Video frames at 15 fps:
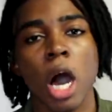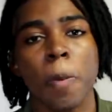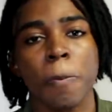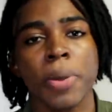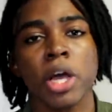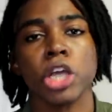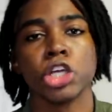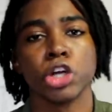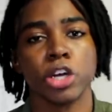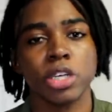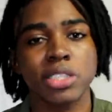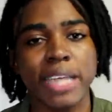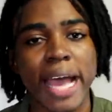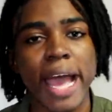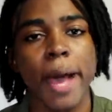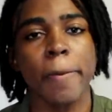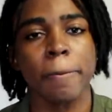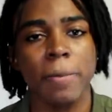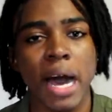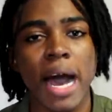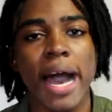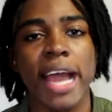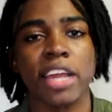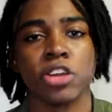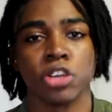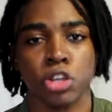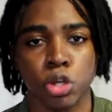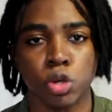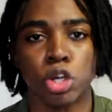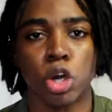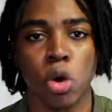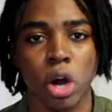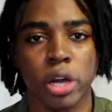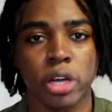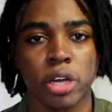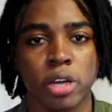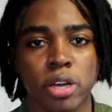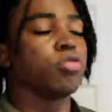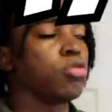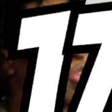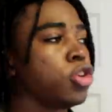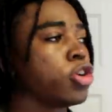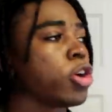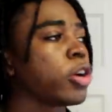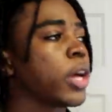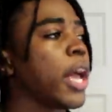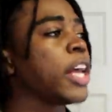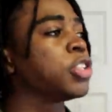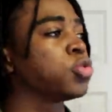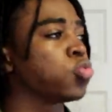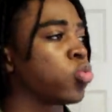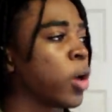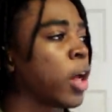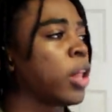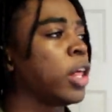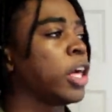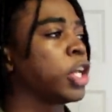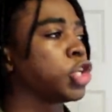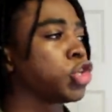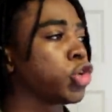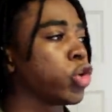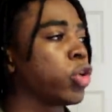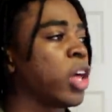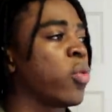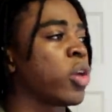up your damn mind, New York. New York is really and truly